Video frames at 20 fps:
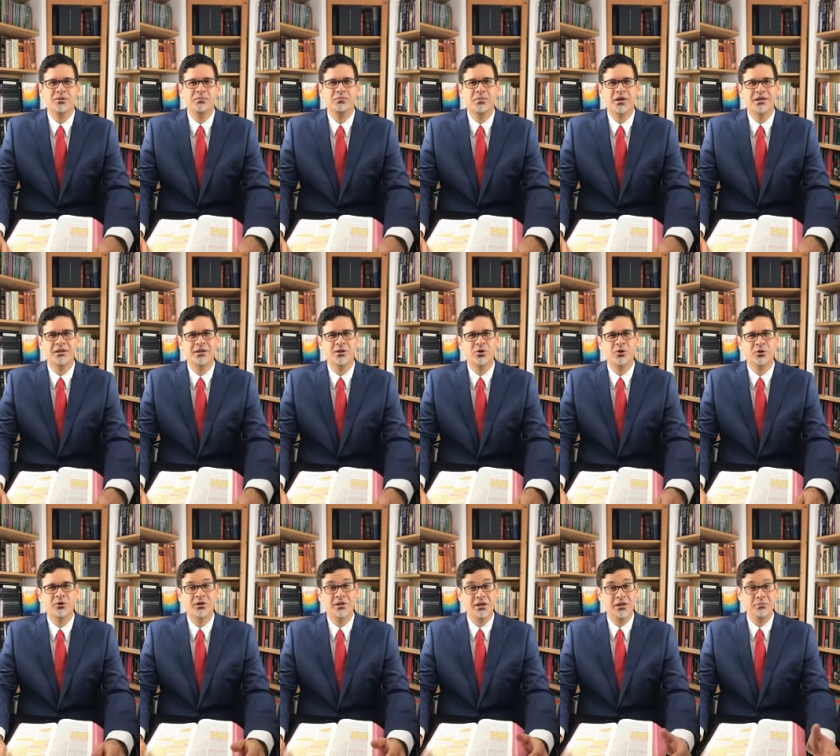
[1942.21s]
May the
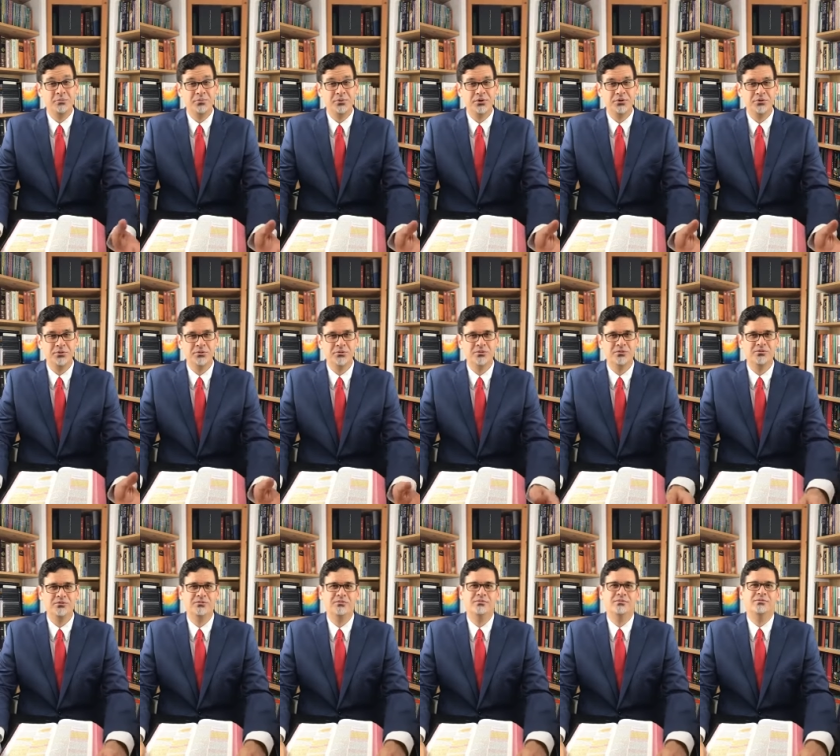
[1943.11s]
Lord keep you
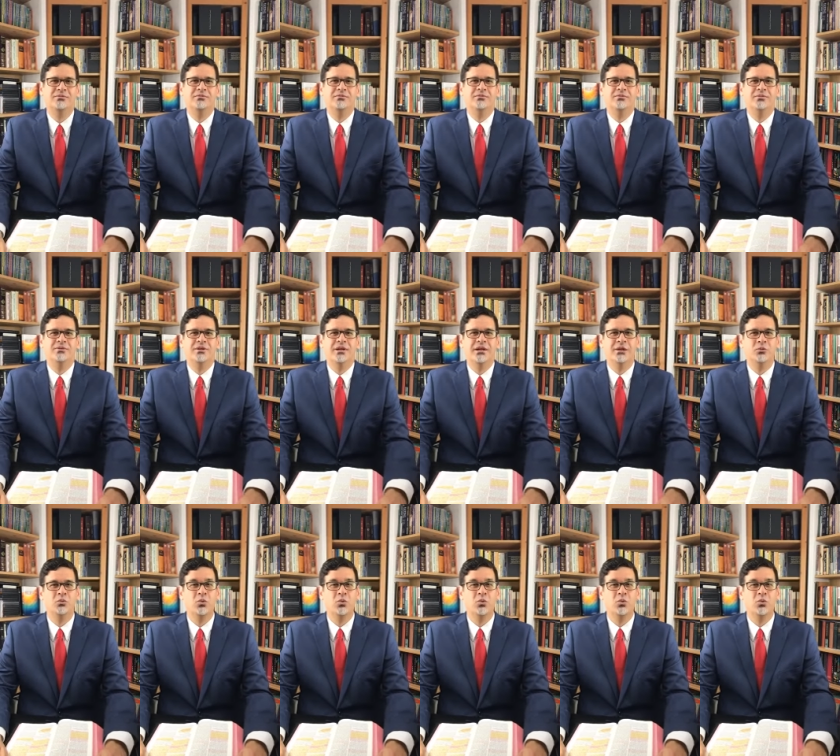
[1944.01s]
and